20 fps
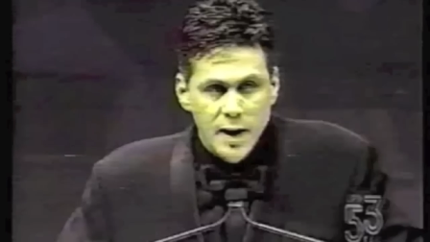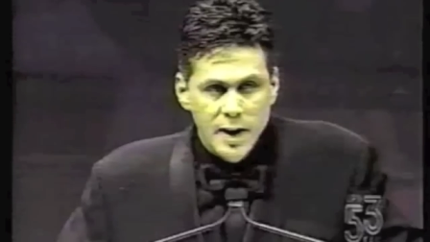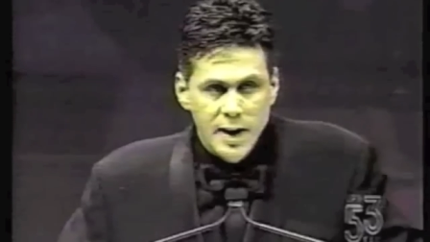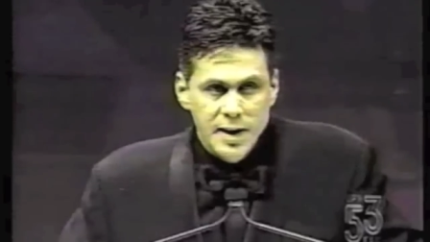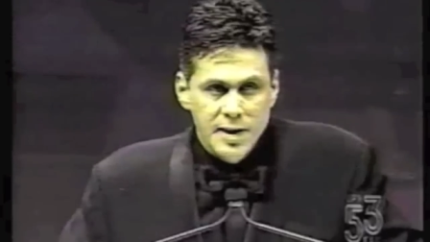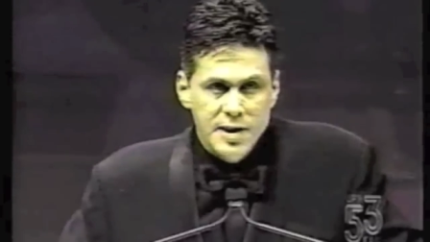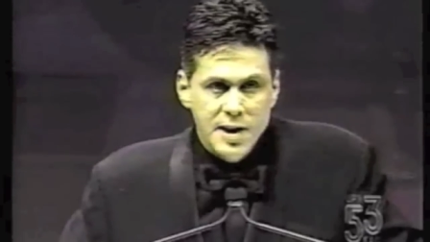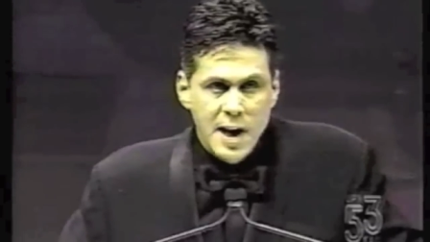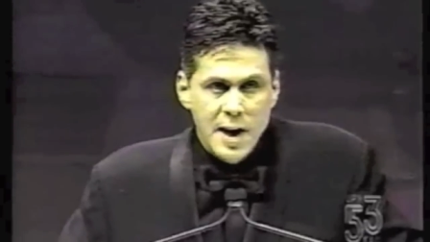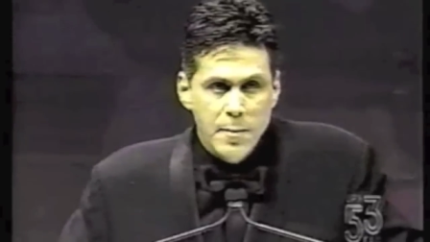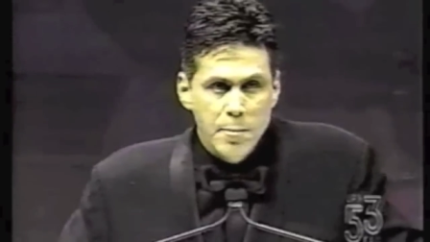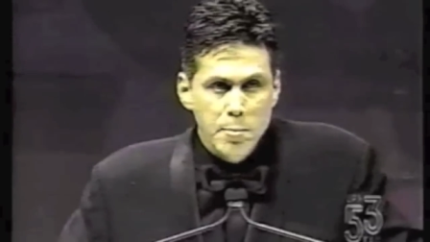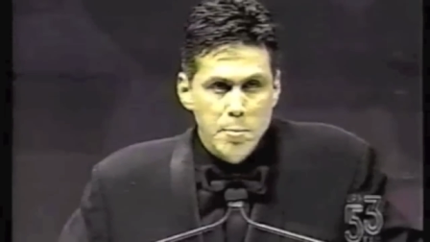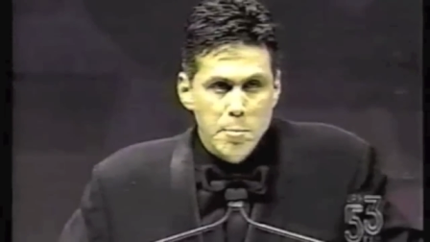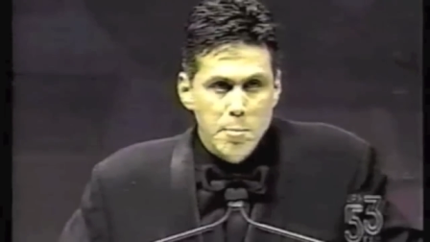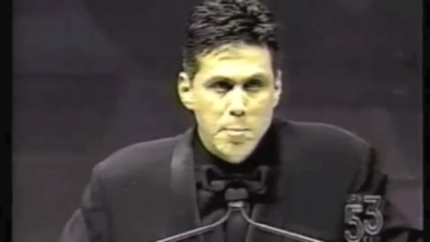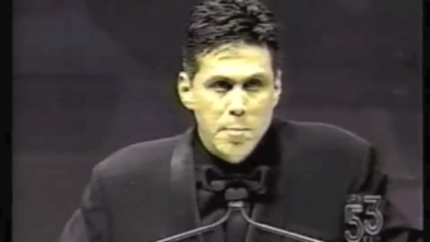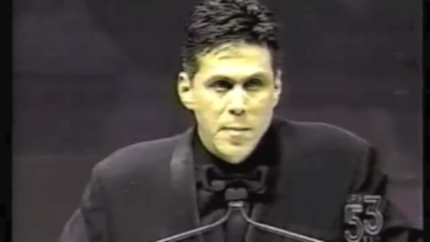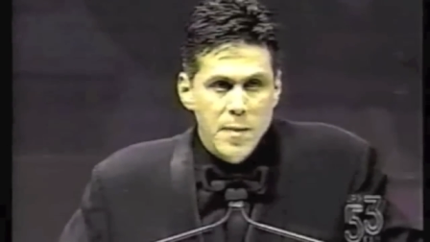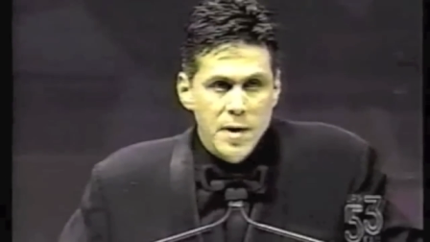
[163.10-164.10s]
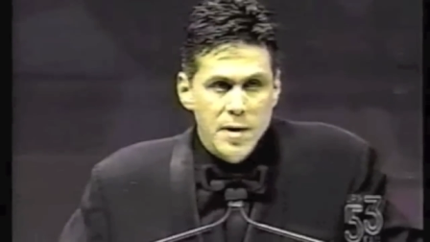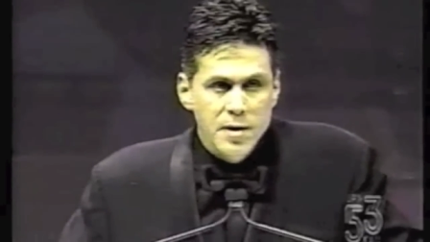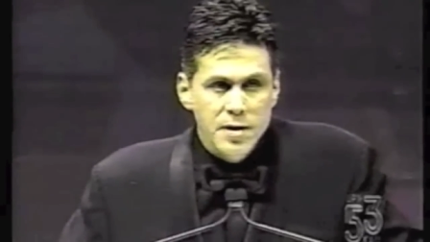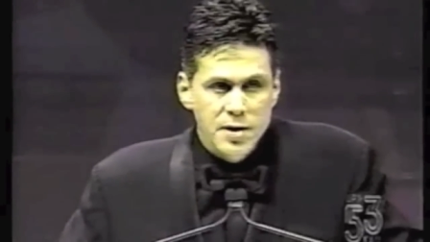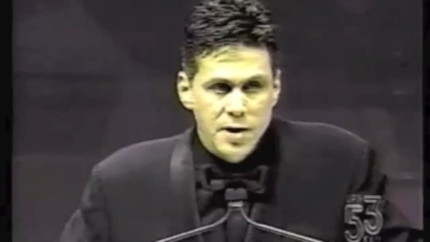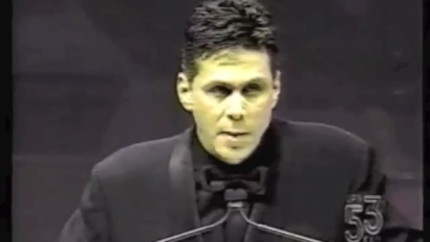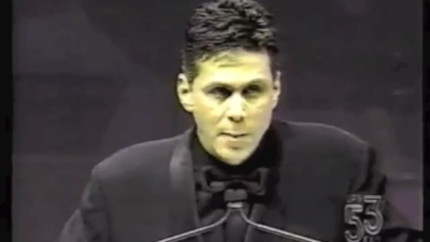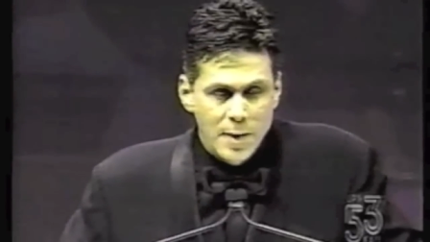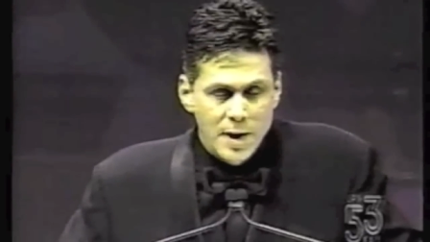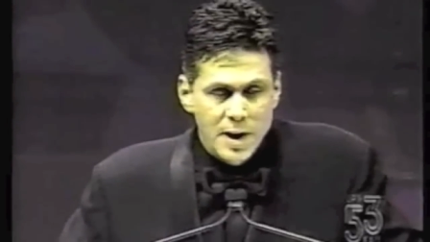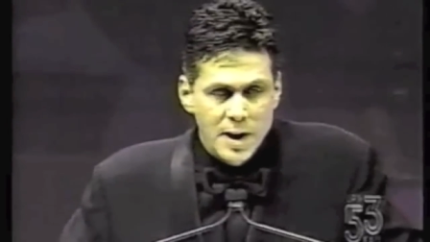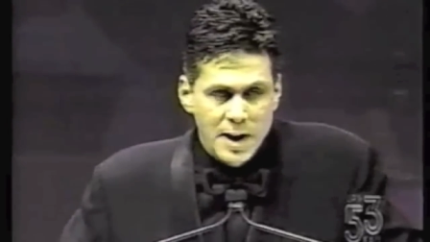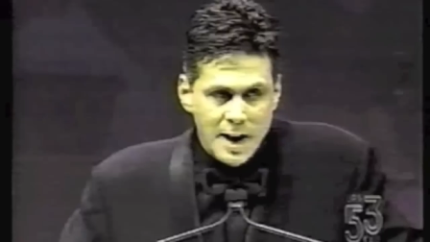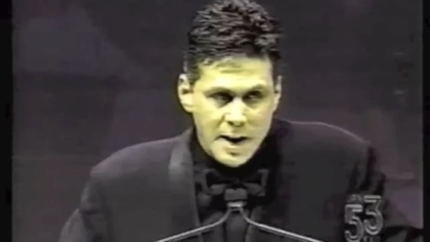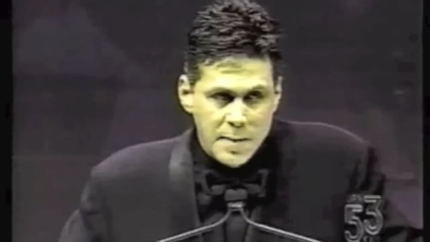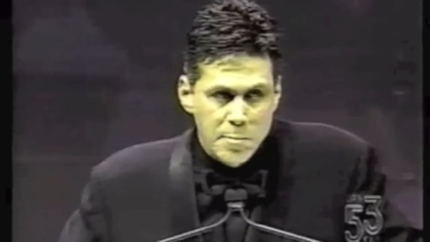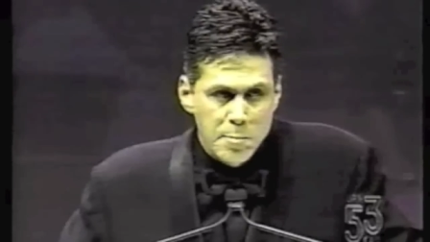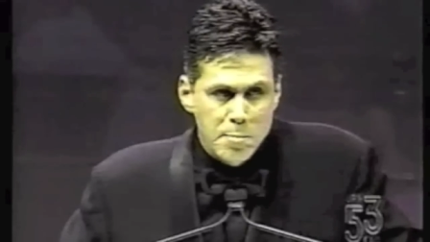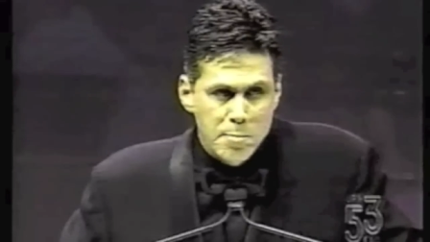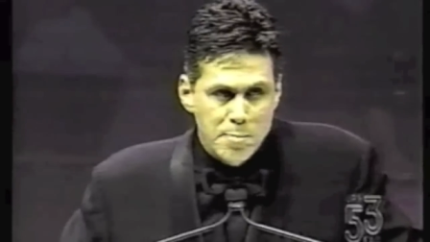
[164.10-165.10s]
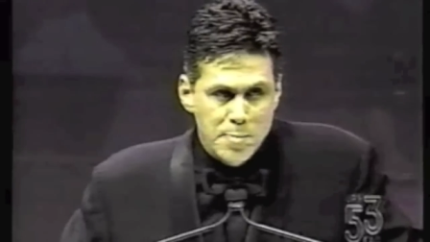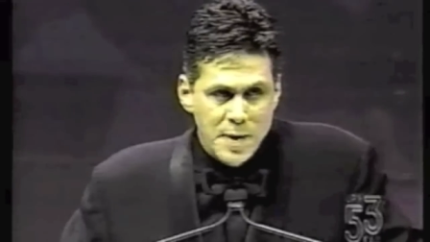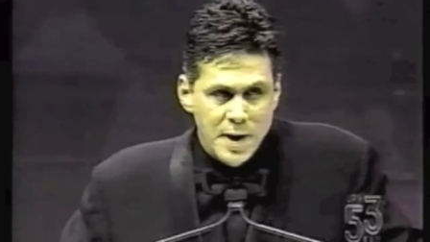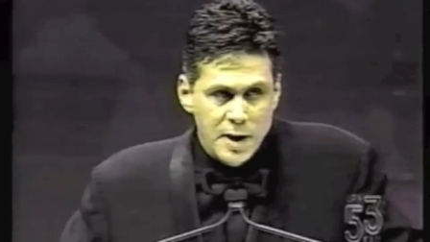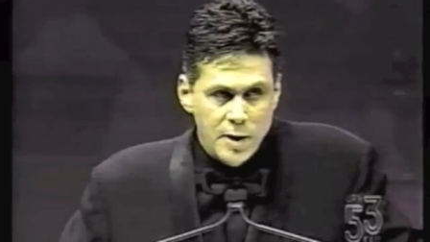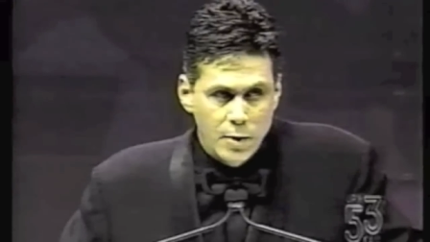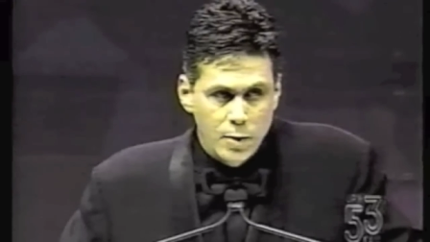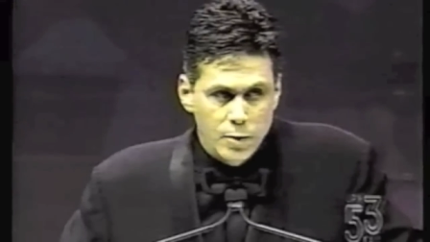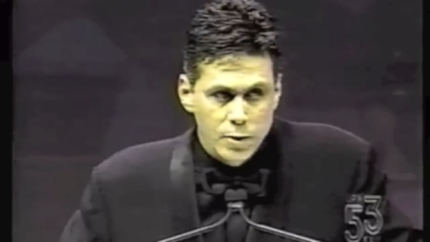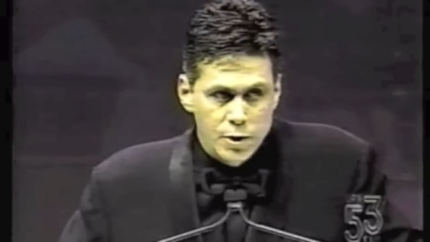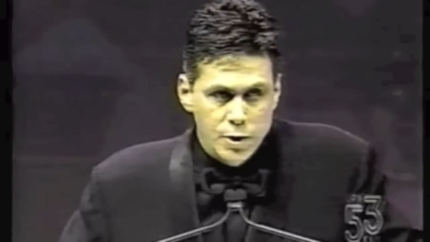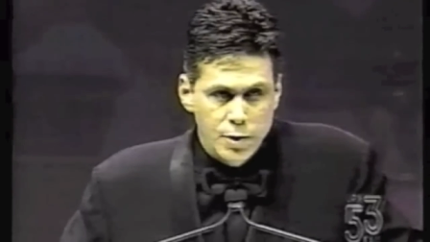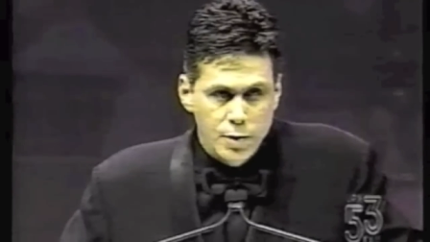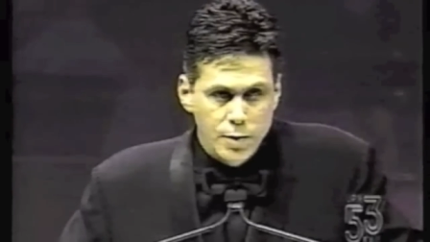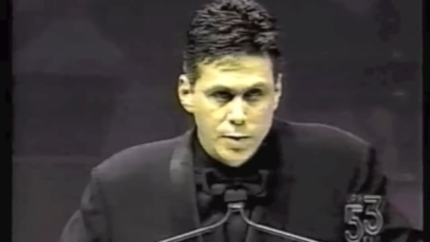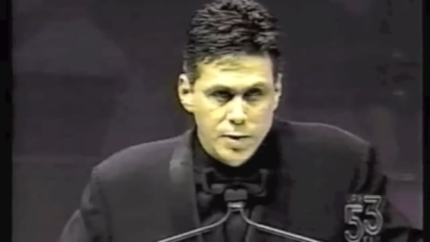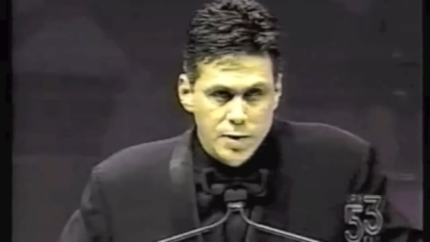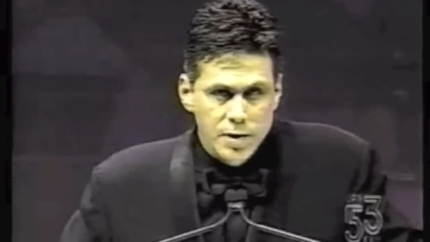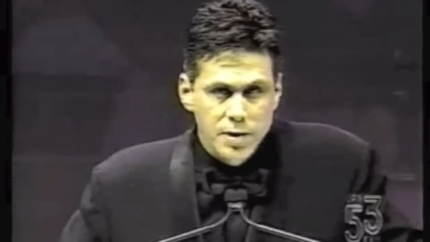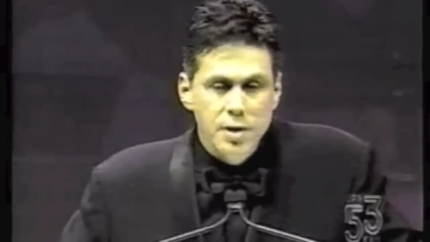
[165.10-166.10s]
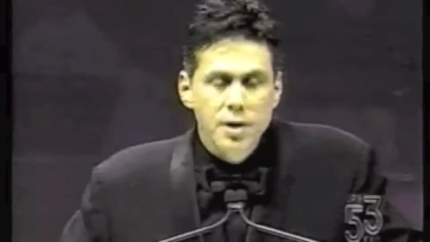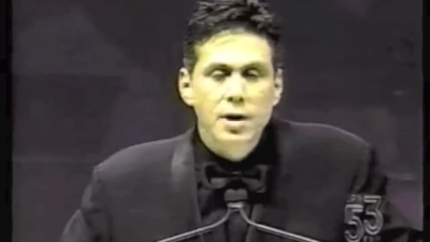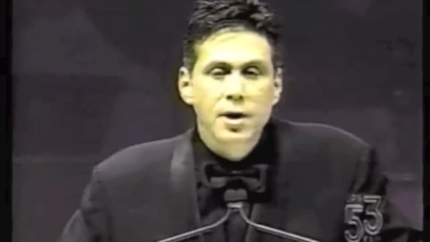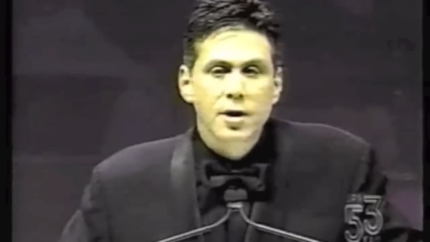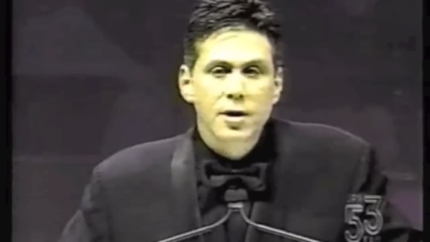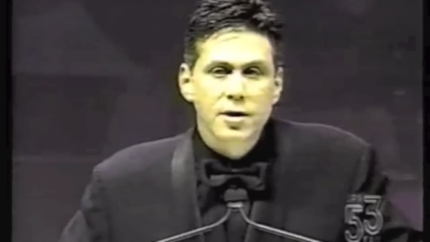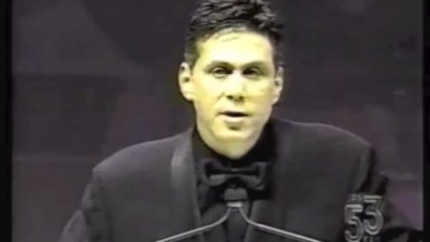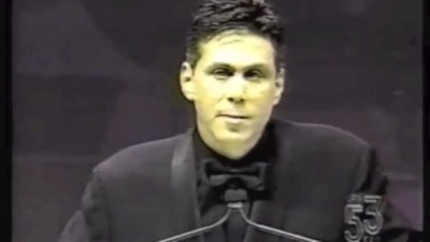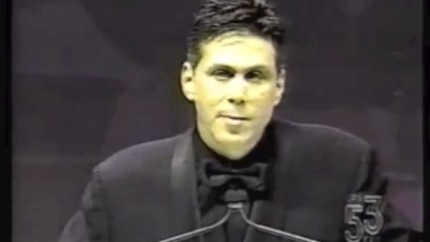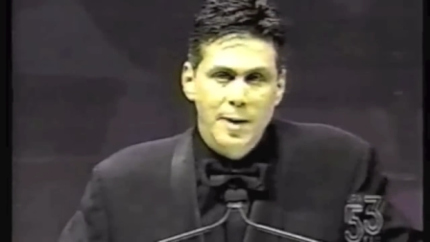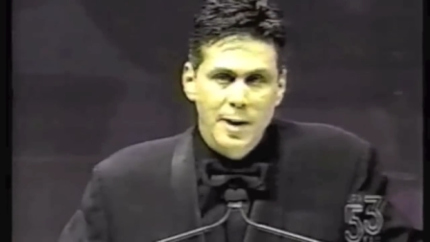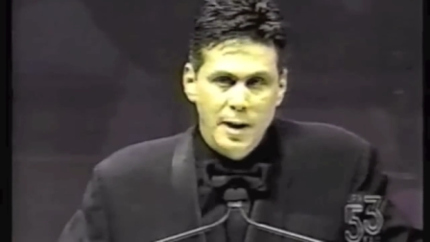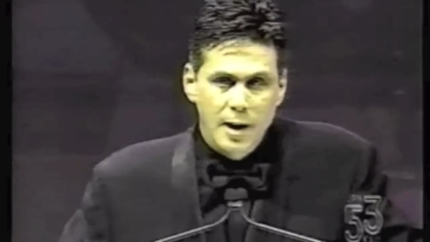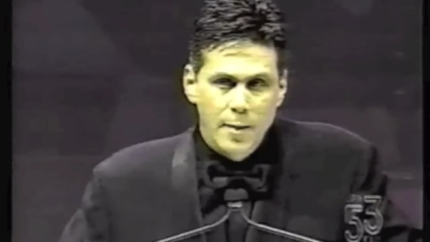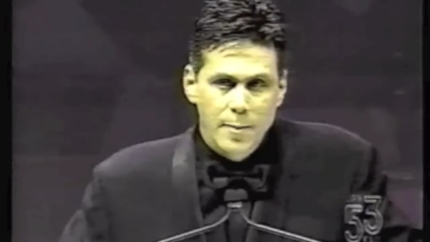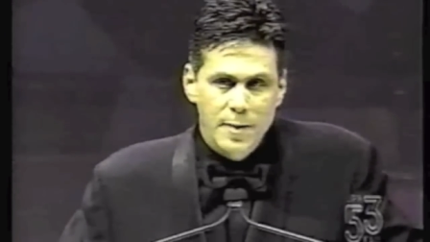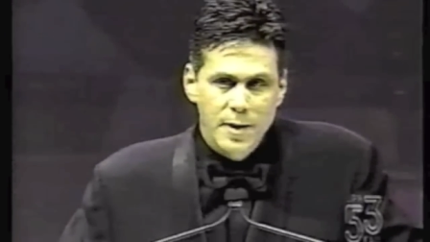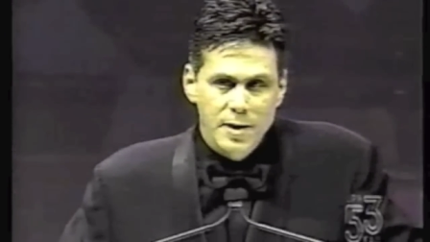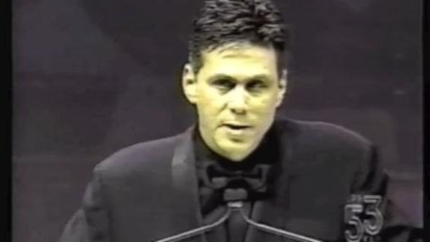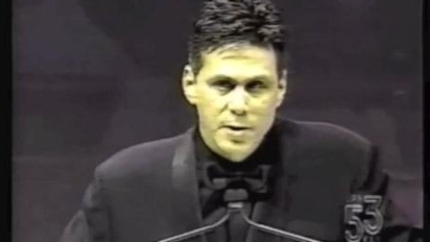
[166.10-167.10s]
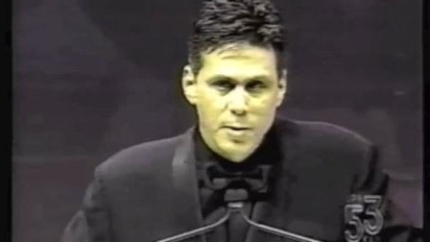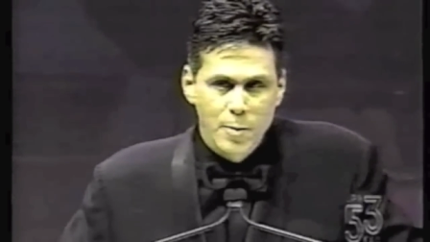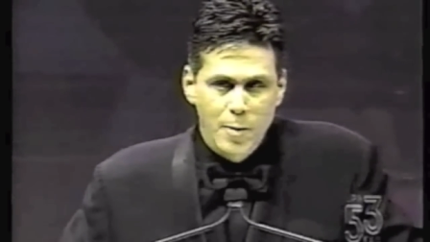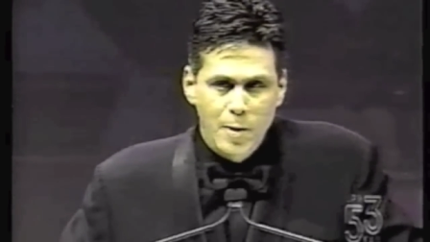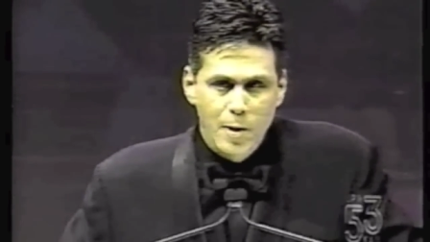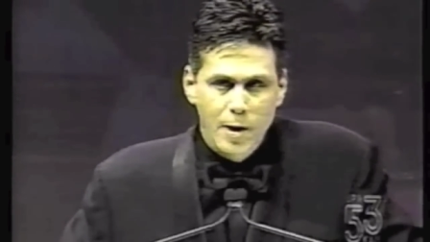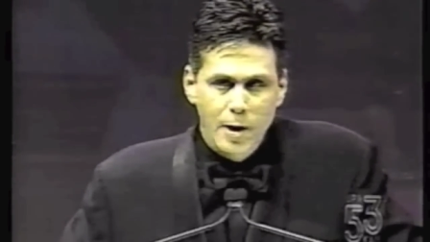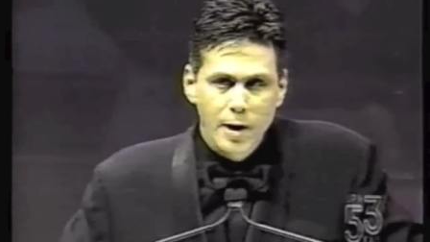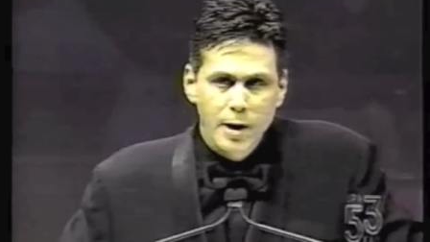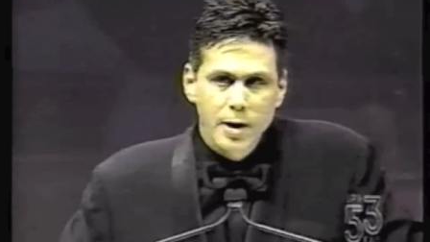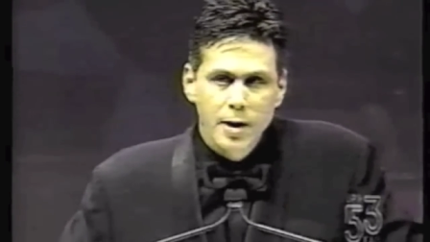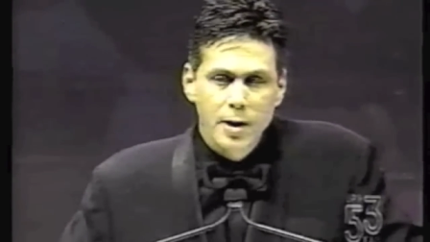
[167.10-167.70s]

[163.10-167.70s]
He sent somebody named Beetlejuice to pick up this award.